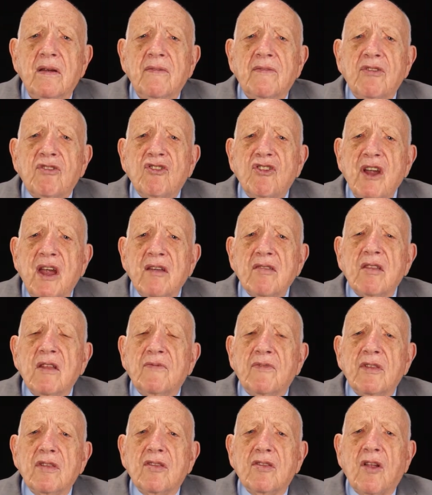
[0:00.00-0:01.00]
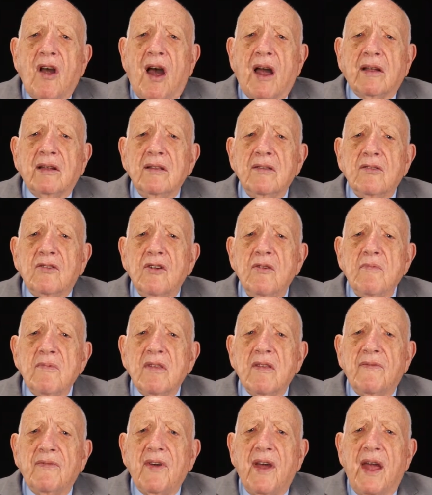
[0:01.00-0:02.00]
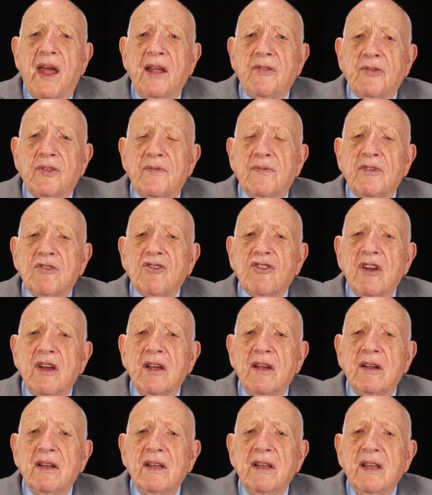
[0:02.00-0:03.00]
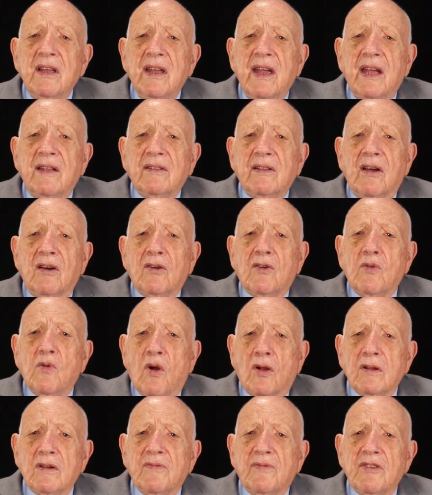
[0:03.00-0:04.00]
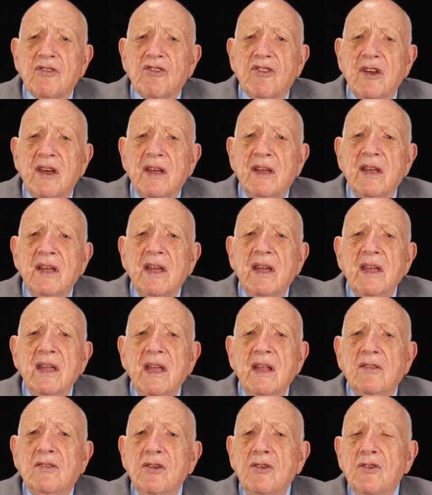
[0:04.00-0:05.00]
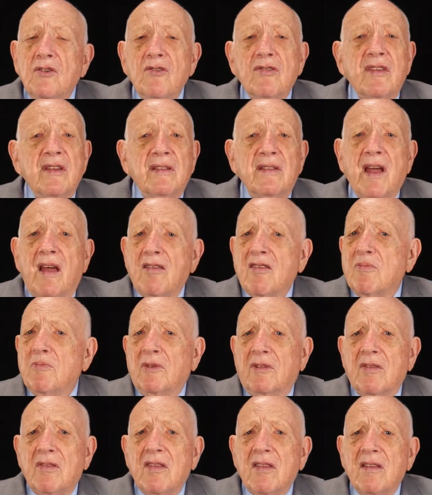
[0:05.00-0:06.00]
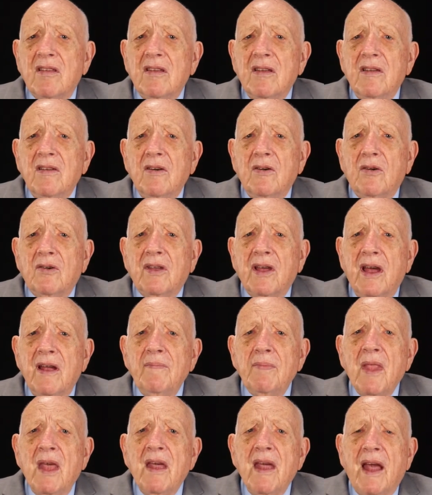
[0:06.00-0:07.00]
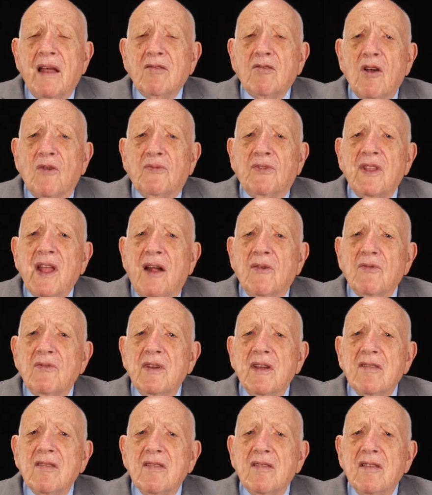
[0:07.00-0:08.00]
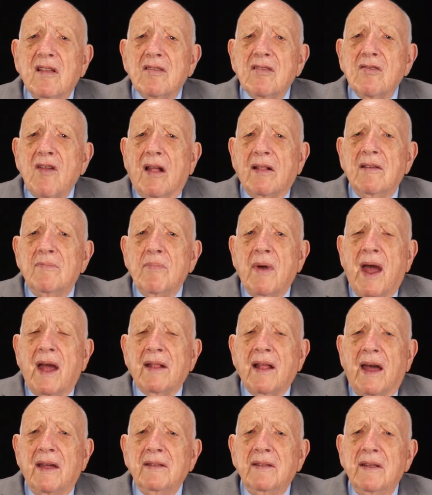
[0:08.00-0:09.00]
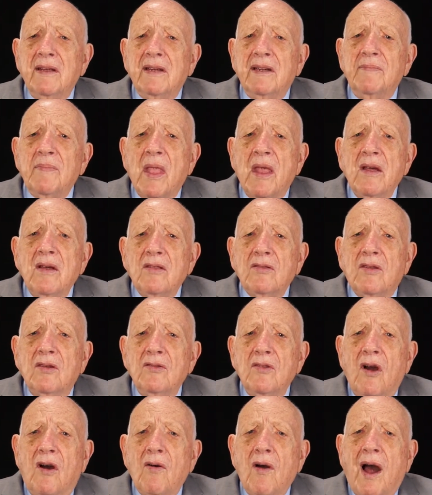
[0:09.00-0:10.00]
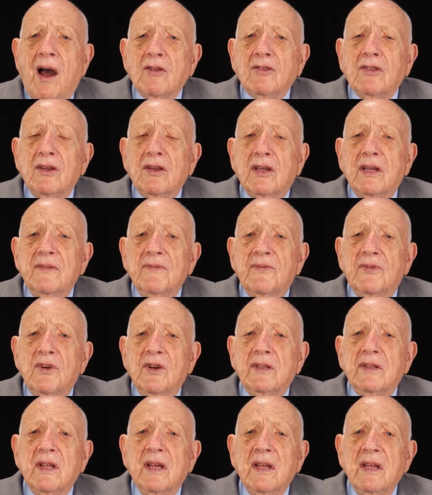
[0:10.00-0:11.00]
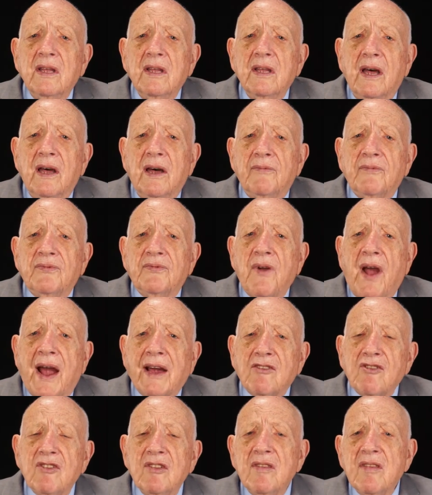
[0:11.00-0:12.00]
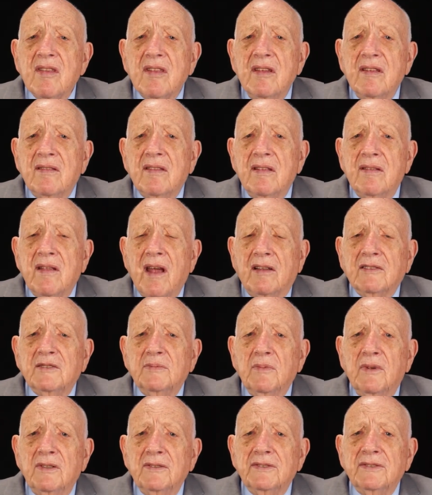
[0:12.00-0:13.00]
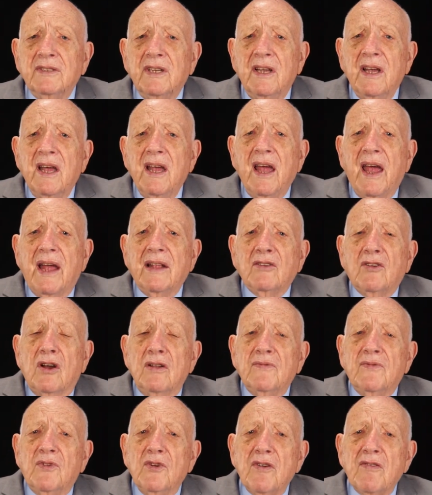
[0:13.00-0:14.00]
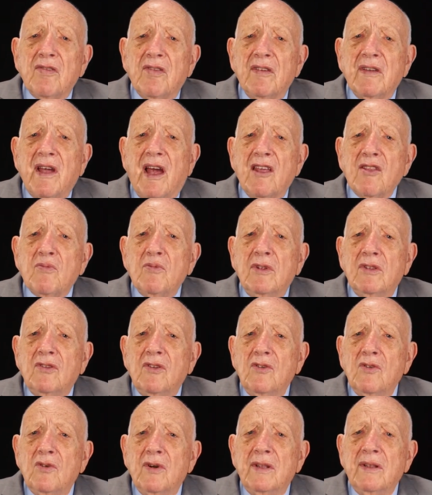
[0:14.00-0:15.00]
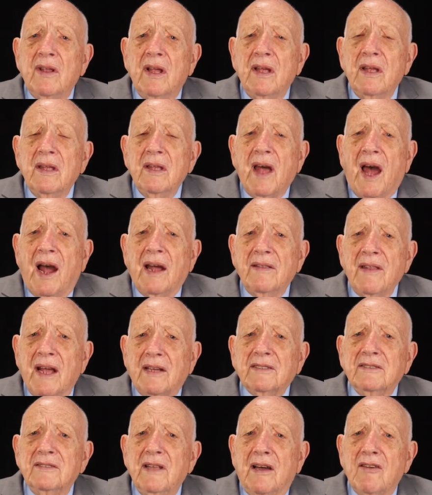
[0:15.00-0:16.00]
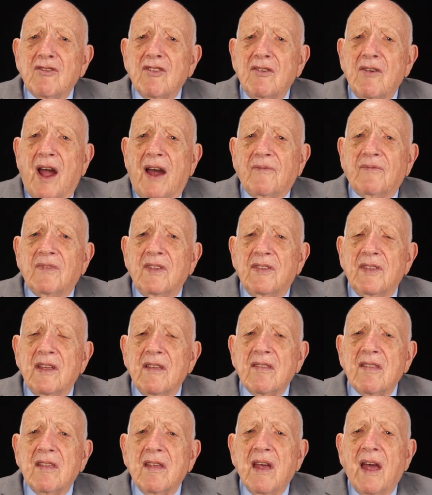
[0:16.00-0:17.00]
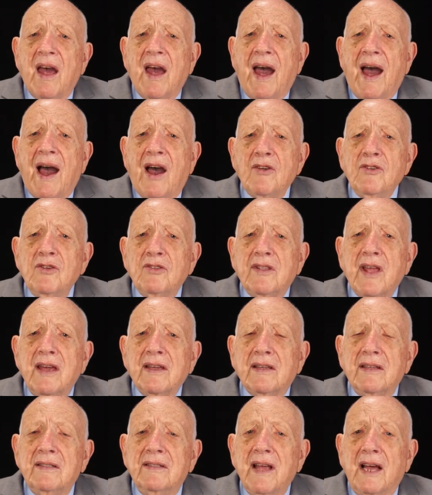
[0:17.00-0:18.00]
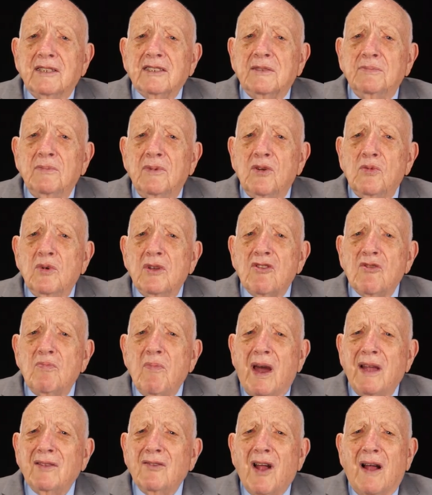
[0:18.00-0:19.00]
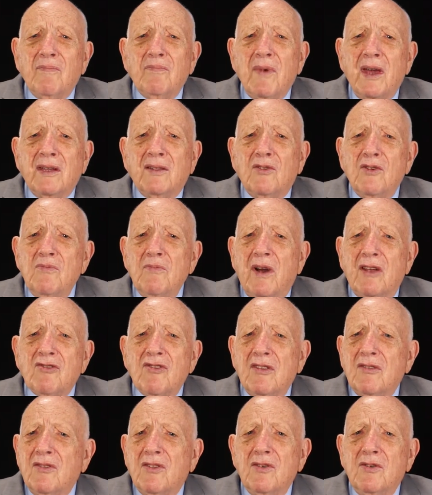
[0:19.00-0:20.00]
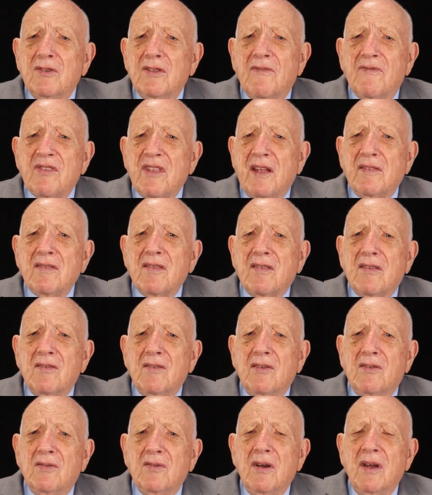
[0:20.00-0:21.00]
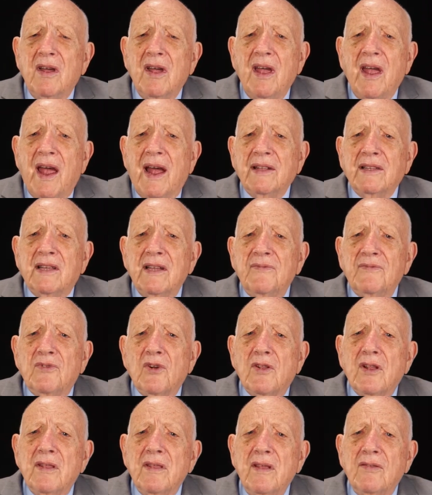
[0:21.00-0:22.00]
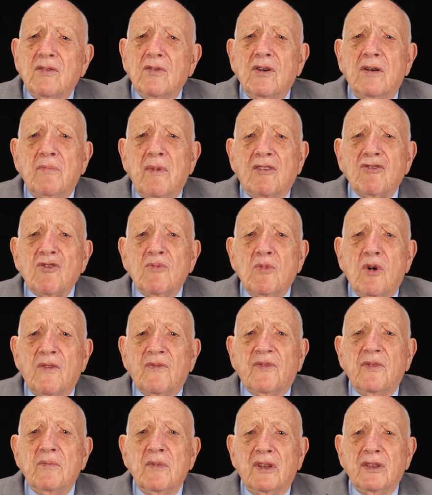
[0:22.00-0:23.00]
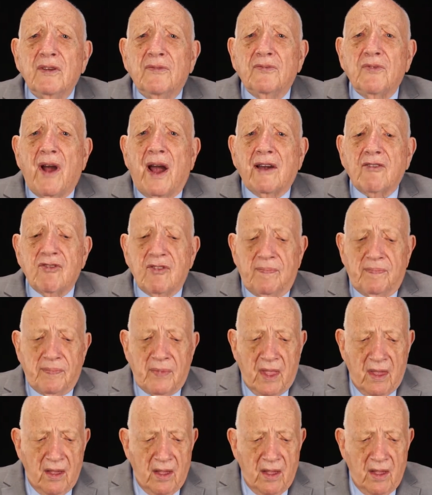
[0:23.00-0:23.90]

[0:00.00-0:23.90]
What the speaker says: shares of a stock in terms of eighth of a share and a quarter of a share into using decimals, okay? And so for that reason, it's not a bad idea to know how to convert fractions into decimals. And conversely, as we'll do in our next lecture after this, how you take a decimal which might not make too much intuitive sense to you and convert it into a much more familiar fraction.